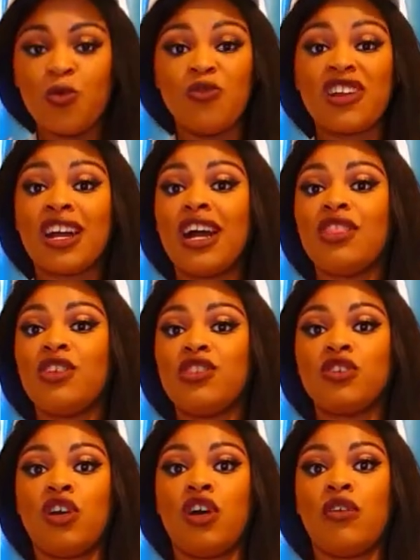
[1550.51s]

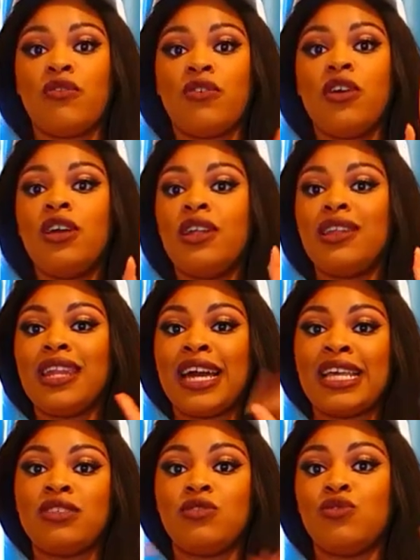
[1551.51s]
regardless of
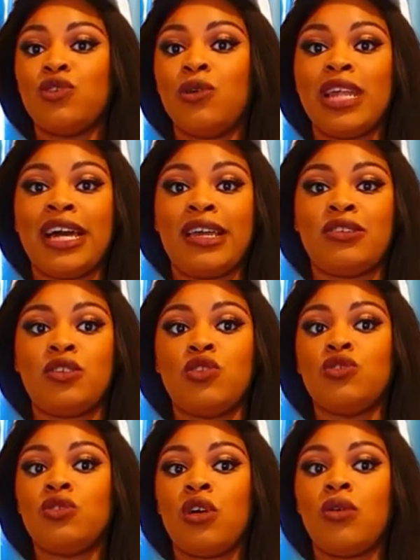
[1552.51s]
light no light
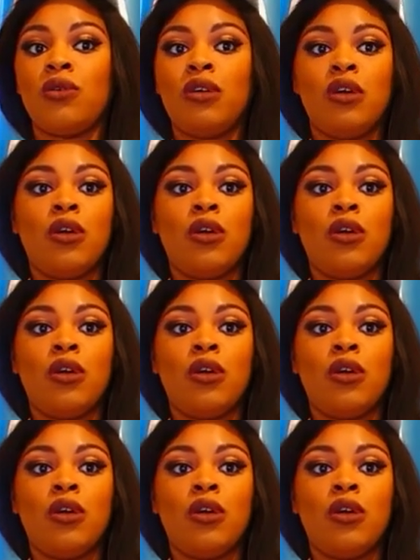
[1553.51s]
so